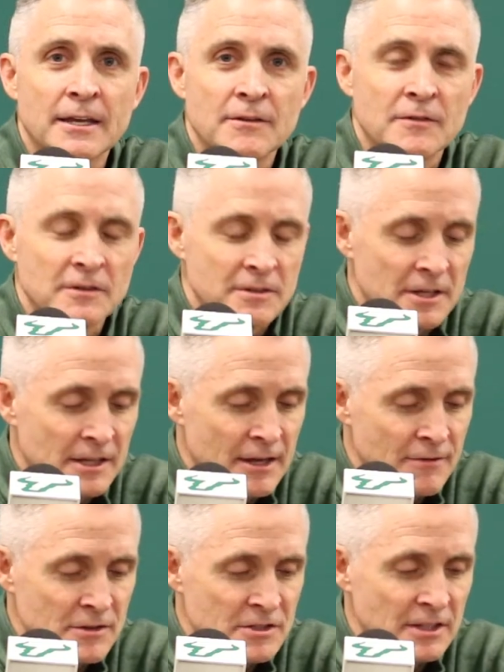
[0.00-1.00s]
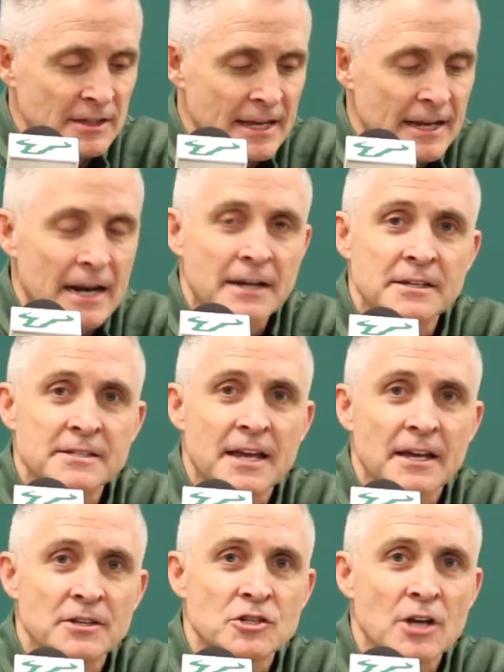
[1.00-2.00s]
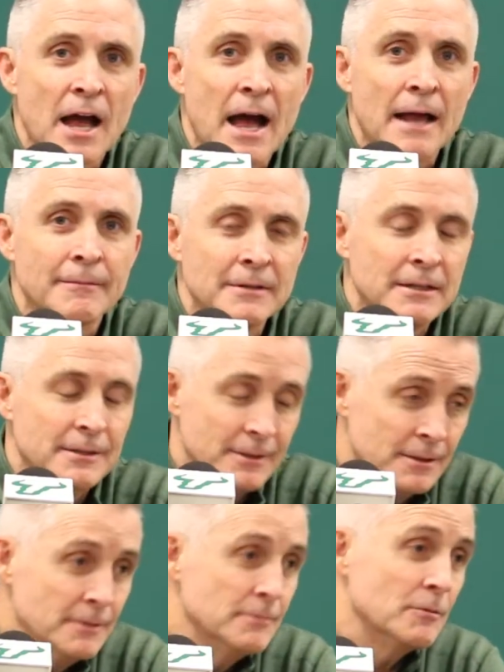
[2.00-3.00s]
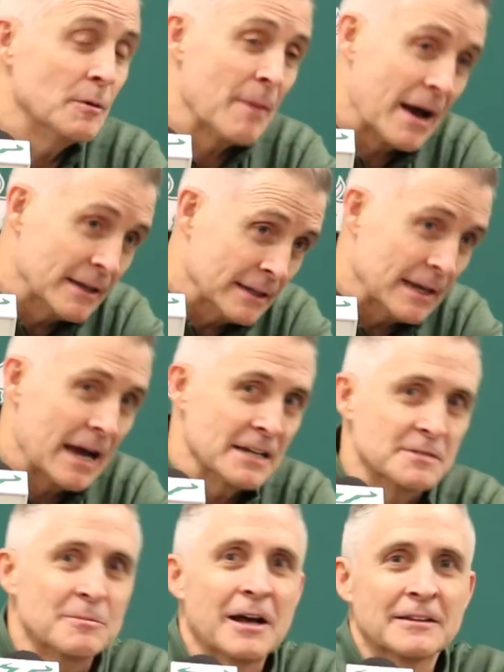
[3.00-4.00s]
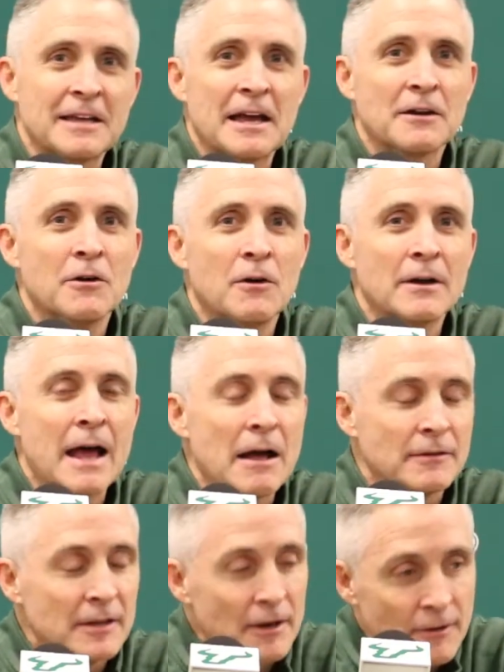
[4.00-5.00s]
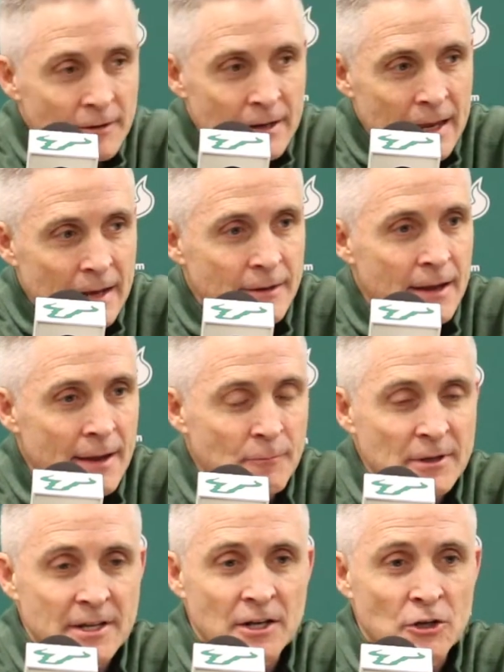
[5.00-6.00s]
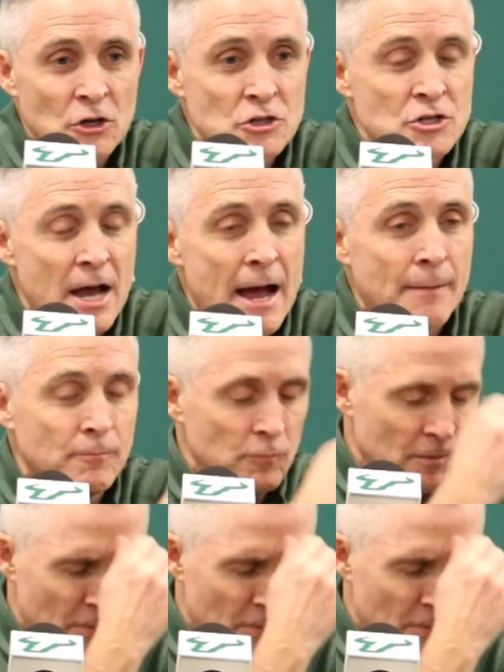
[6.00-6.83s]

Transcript: to give us the lead on the second shot. Remind the guys about that going out there. And we did a good job. We